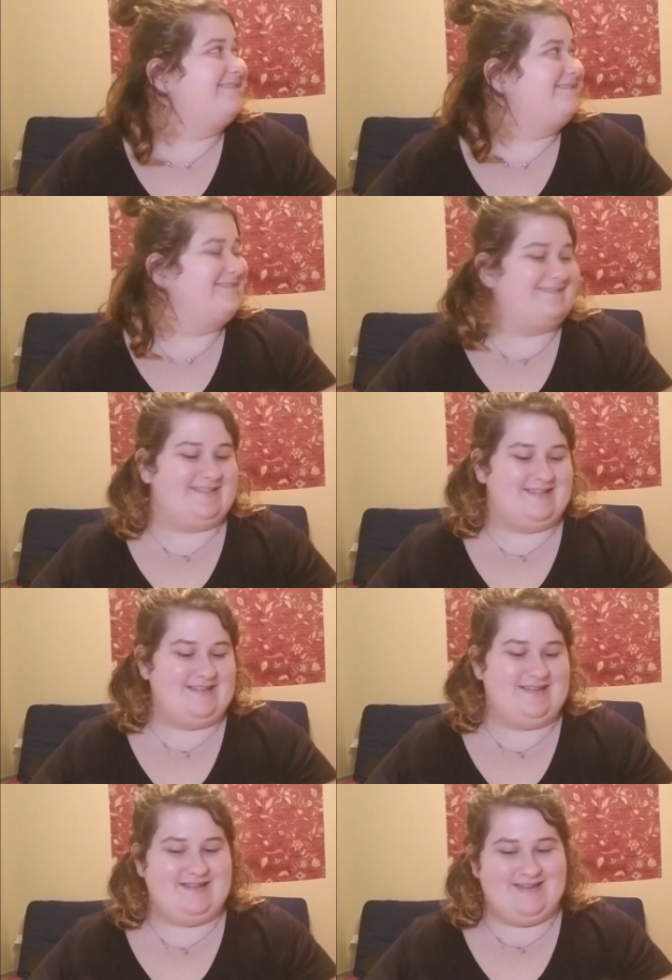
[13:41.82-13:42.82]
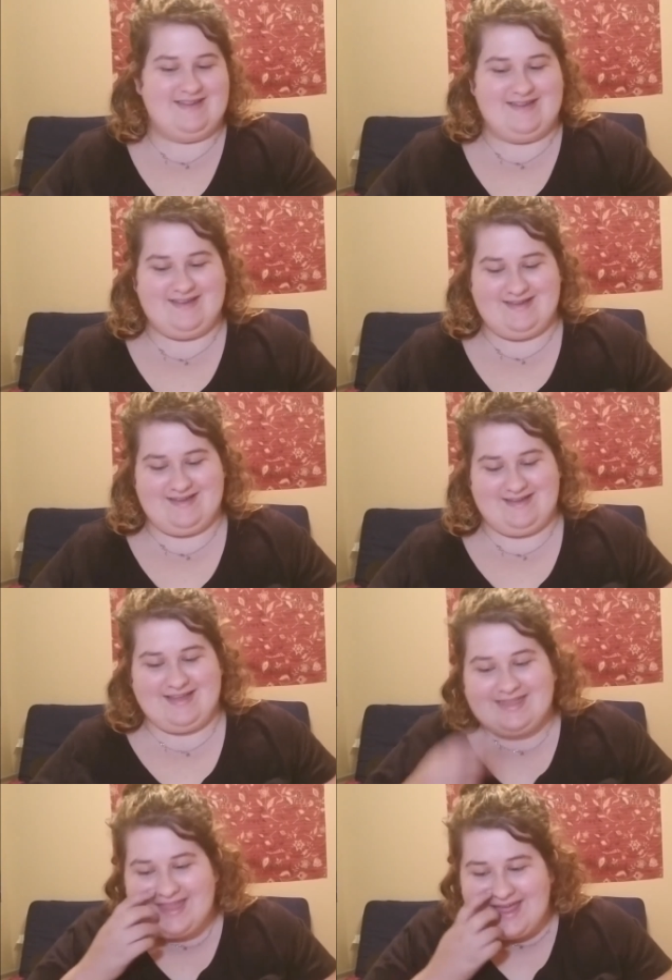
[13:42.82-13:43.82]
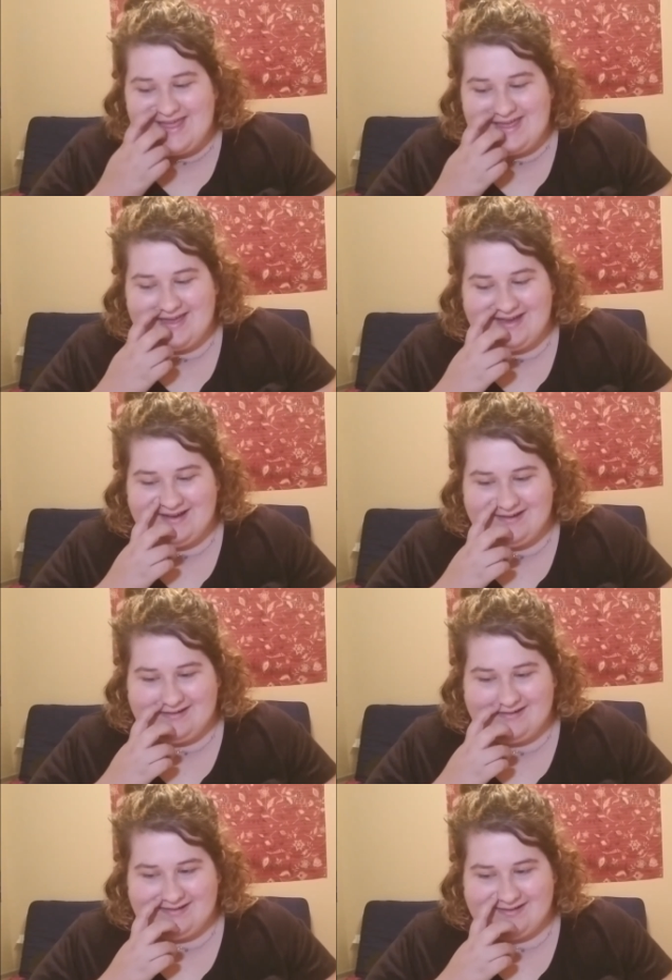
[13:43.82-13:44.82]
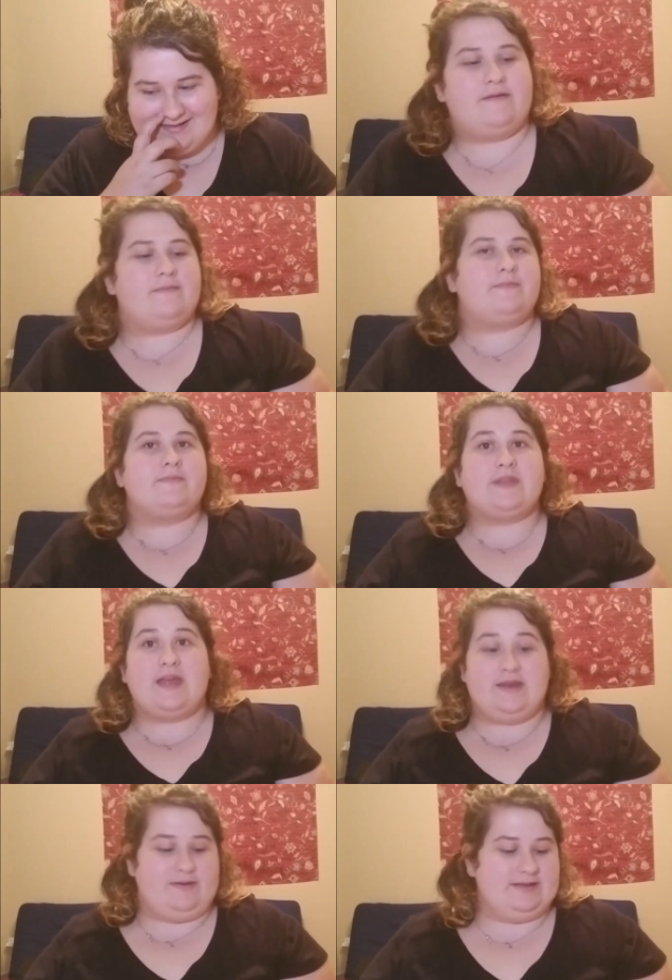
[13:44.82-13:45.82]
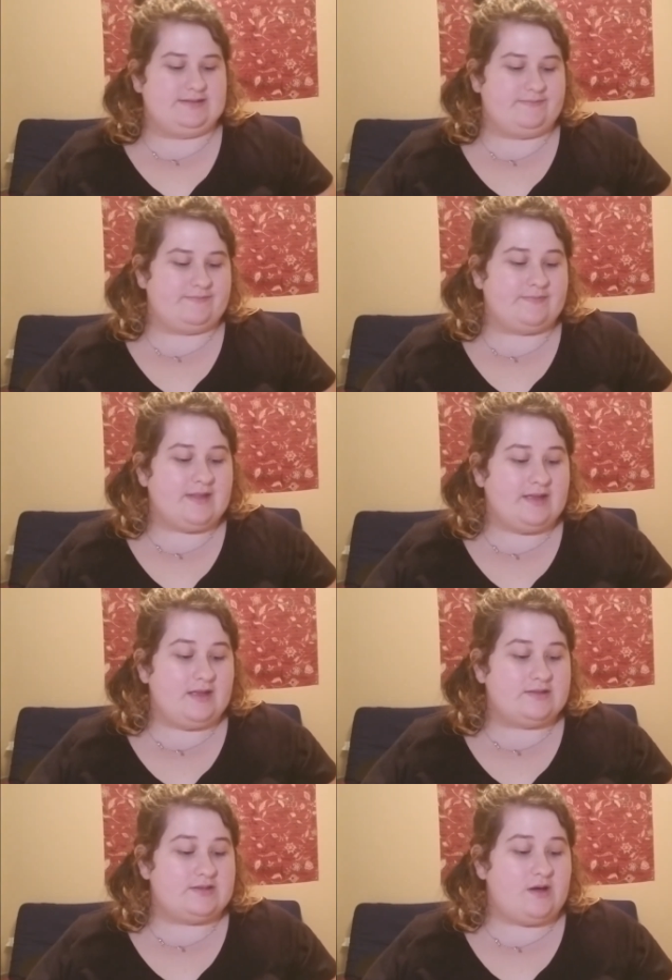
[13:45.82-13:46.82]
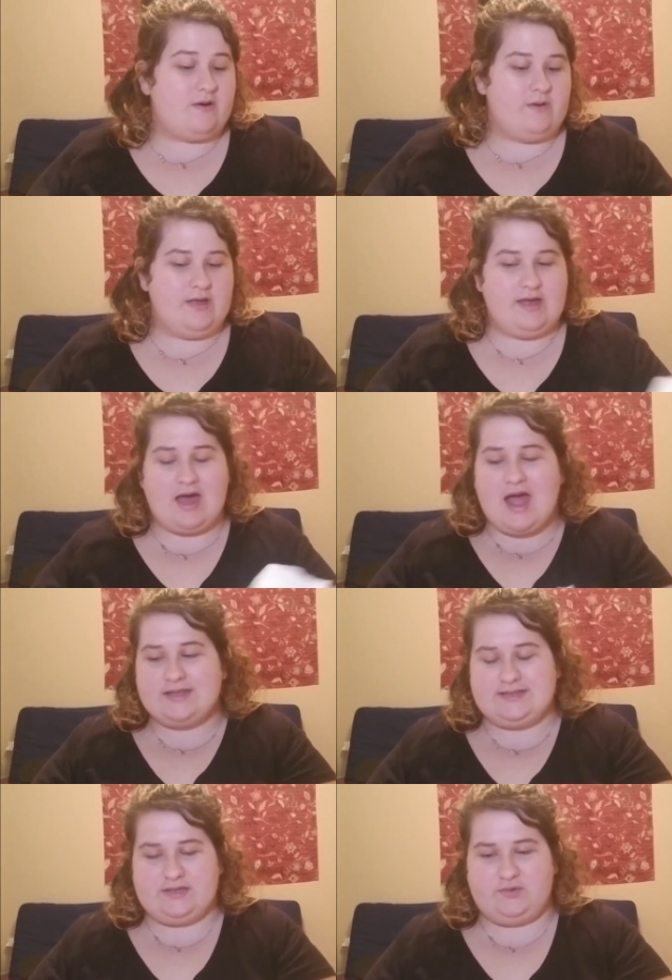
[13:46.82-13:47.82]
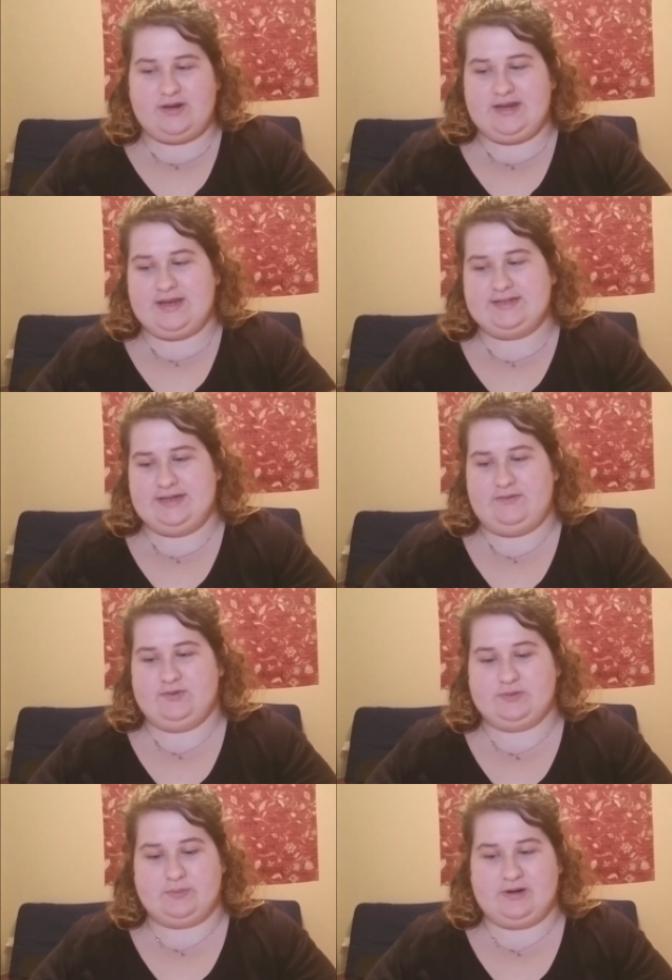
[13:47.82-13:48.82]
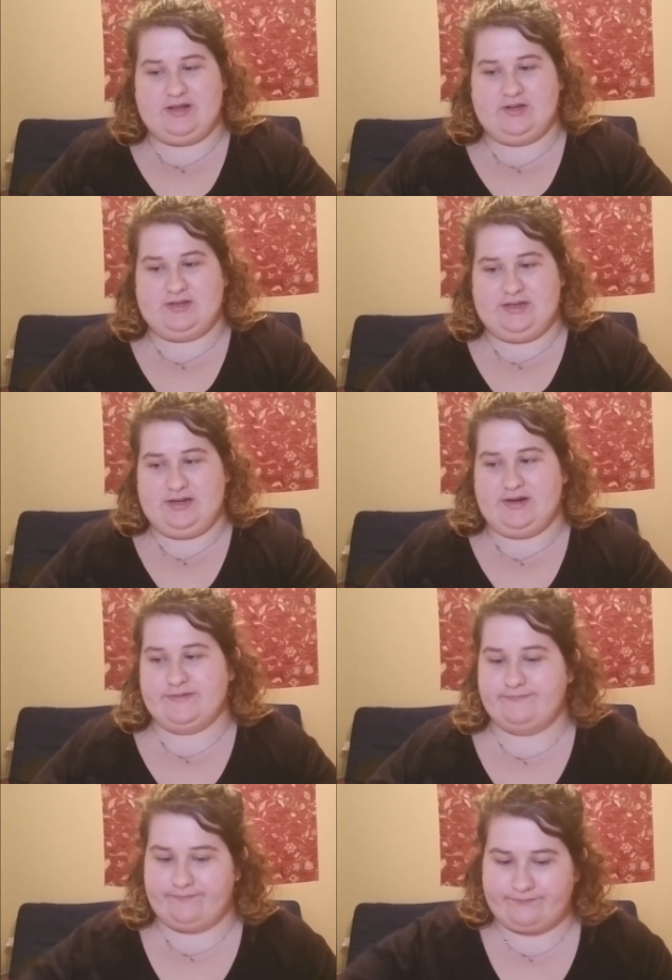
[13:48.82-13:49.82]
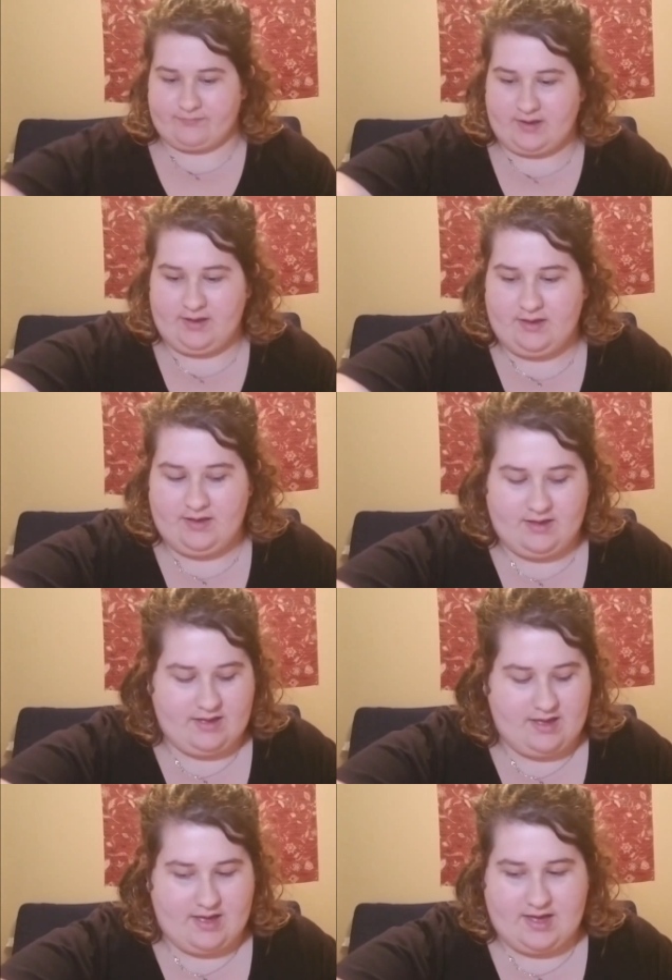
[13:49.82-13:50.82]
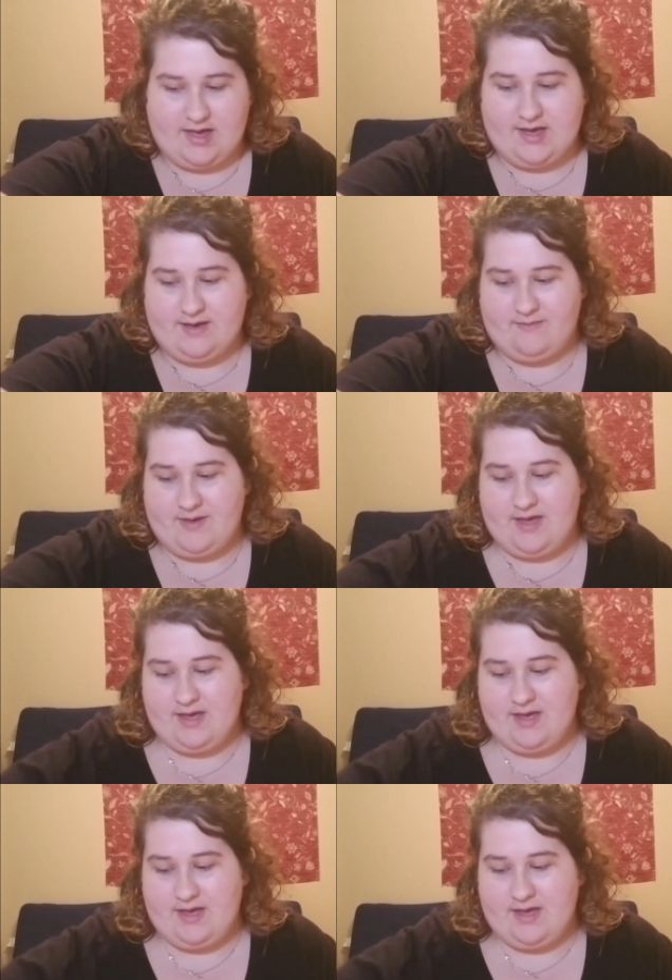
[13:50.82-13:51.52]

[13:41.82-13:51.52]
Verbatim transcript: I like what you're doing. It looks pretty. Thank you. Anyways, so I'd say 2019 was a pretty good year. Um,